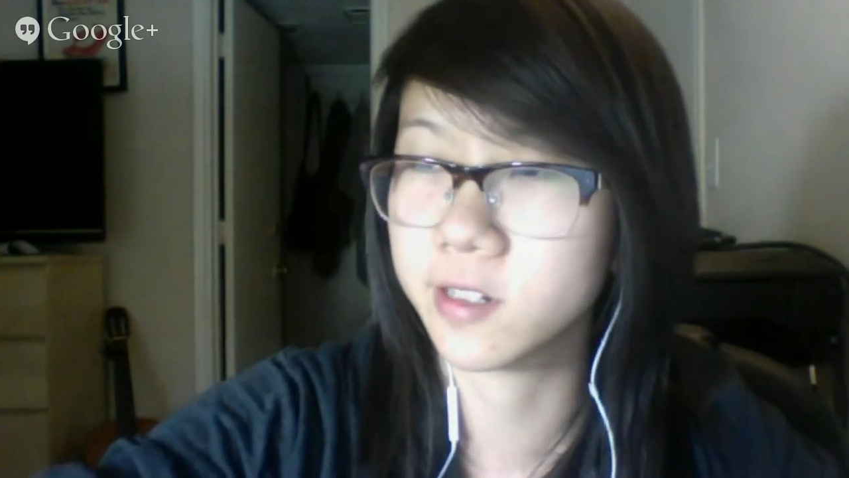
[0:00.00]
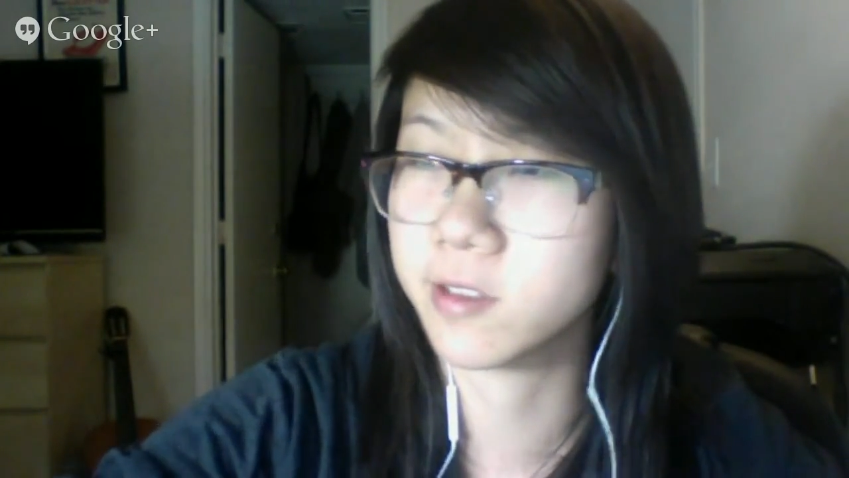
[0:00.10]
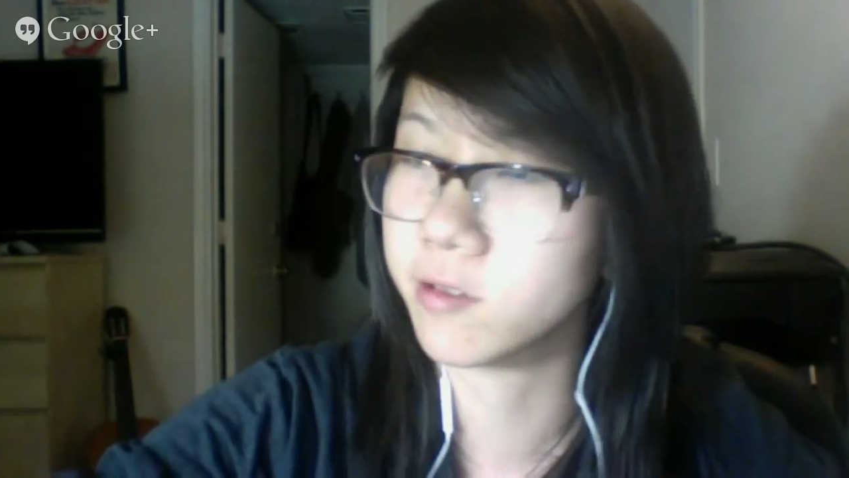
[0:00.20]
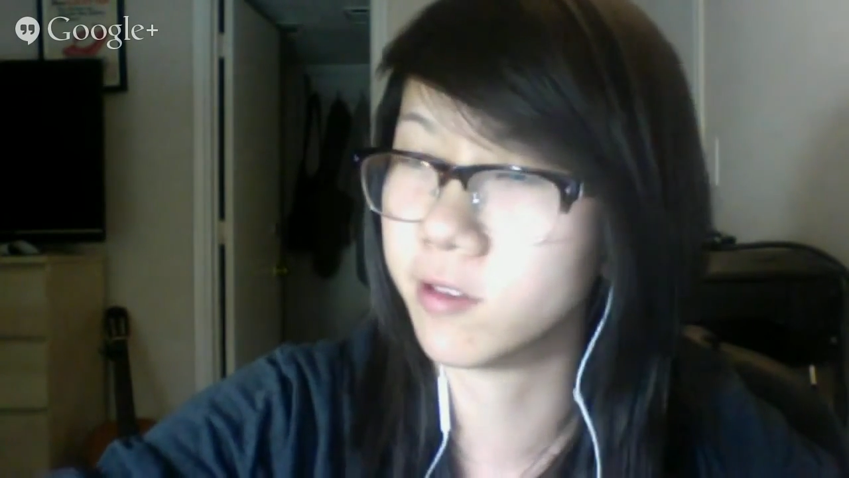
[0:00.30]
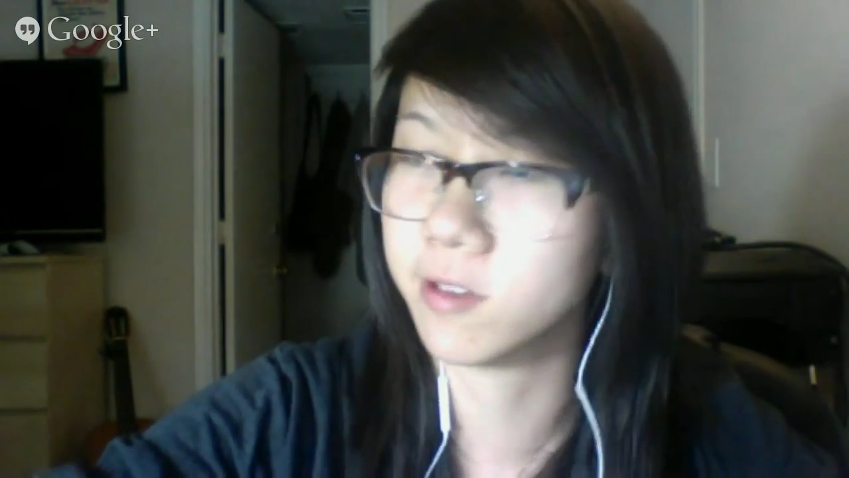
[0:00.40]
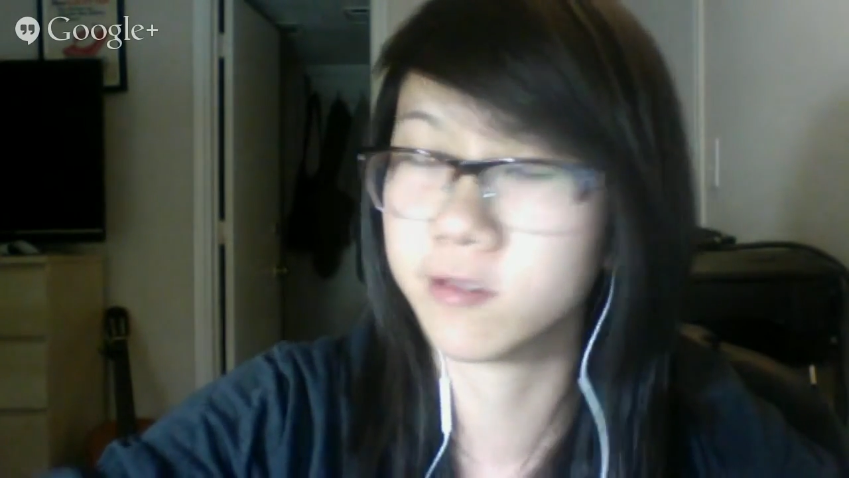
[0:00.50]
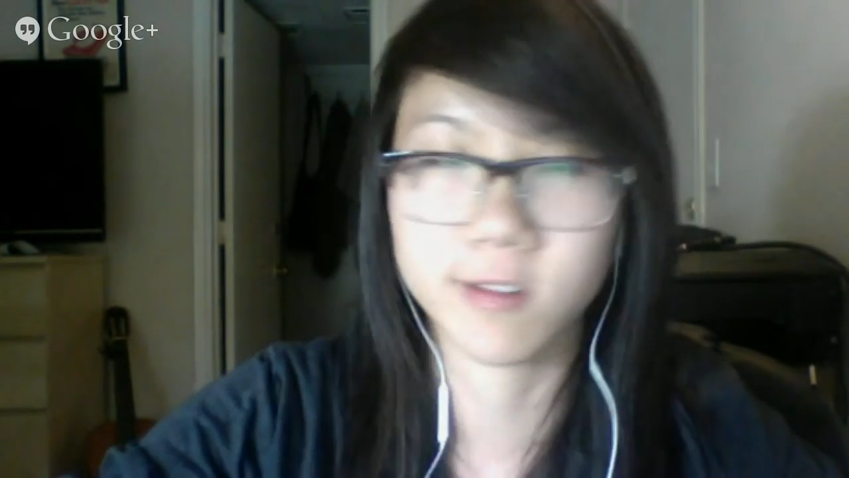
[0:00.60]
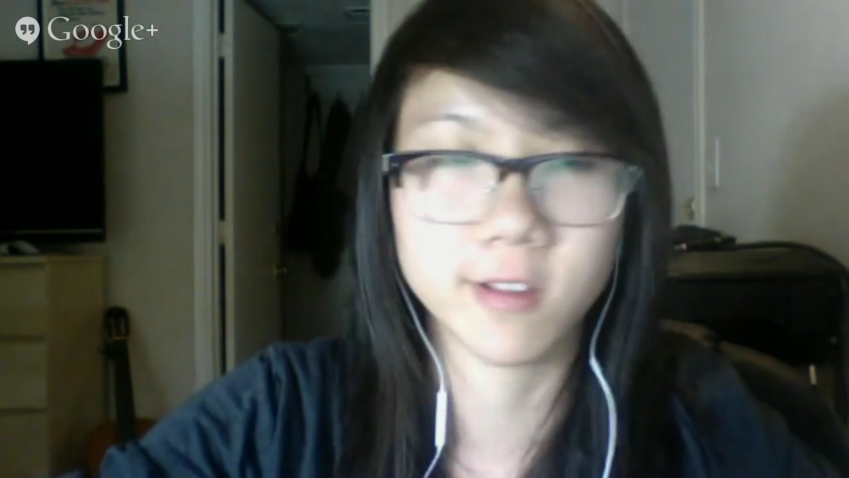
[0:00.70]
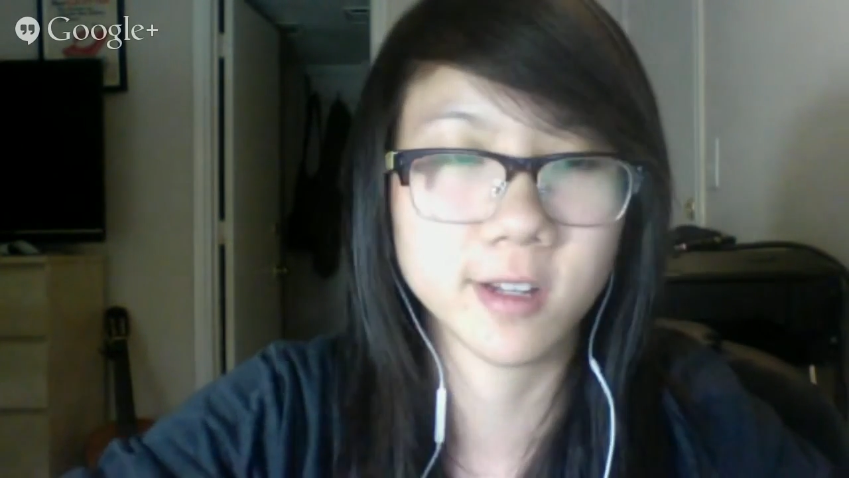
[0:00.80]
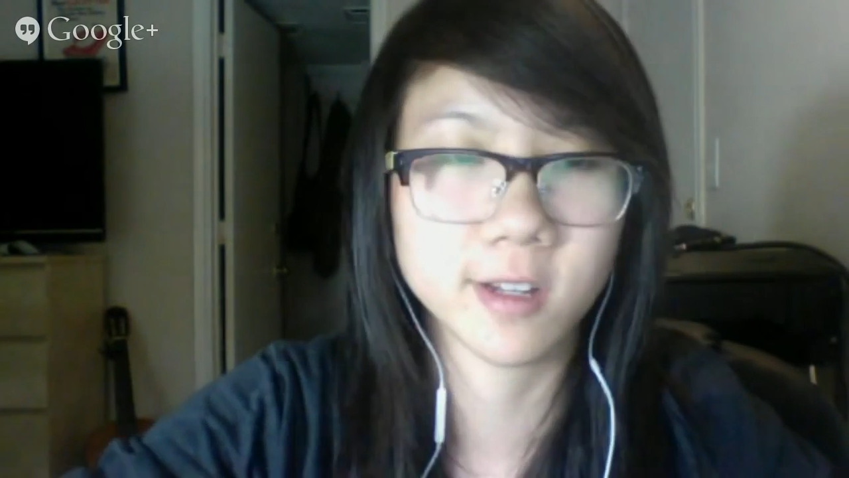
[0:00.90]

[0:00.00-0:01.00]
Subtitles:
put up recently too,